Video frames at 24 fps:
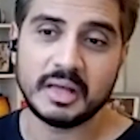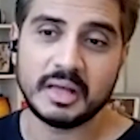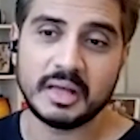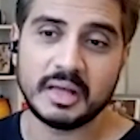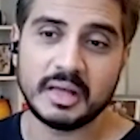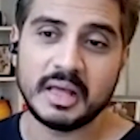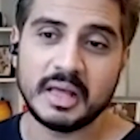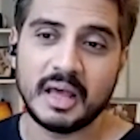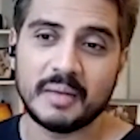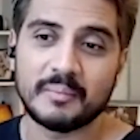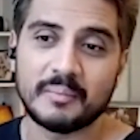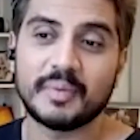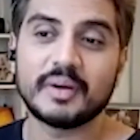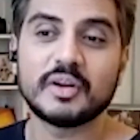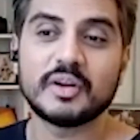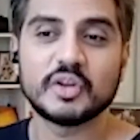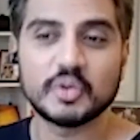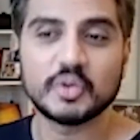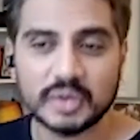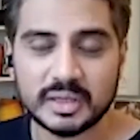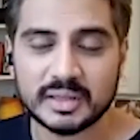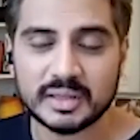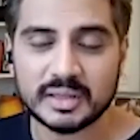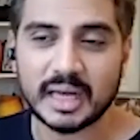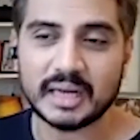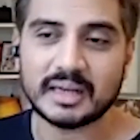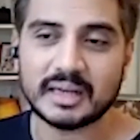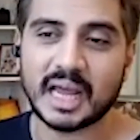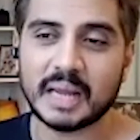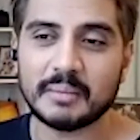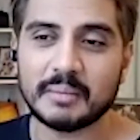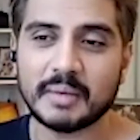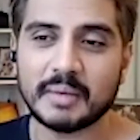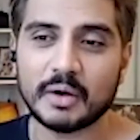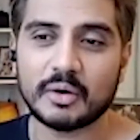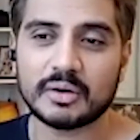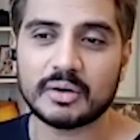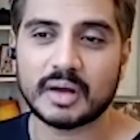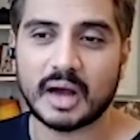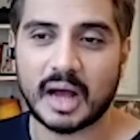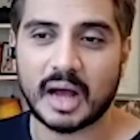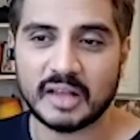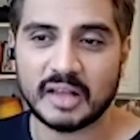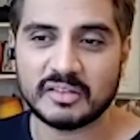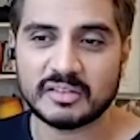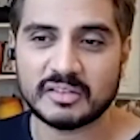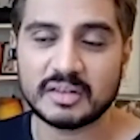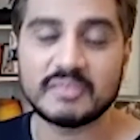But during that time, I got
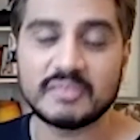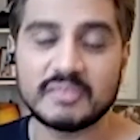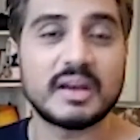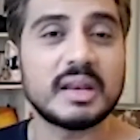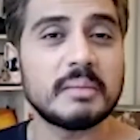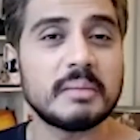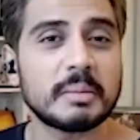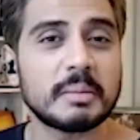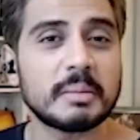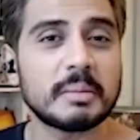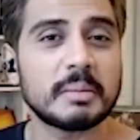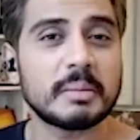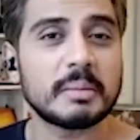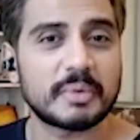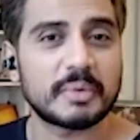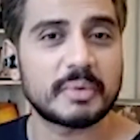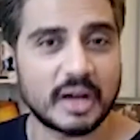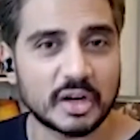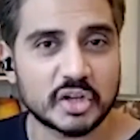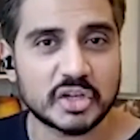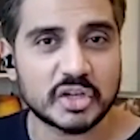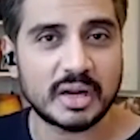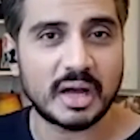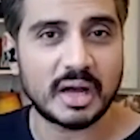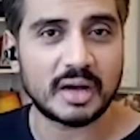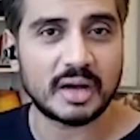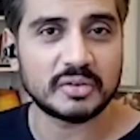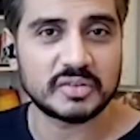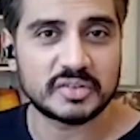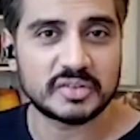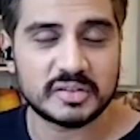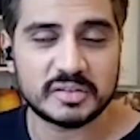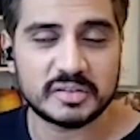cast in a very big production house's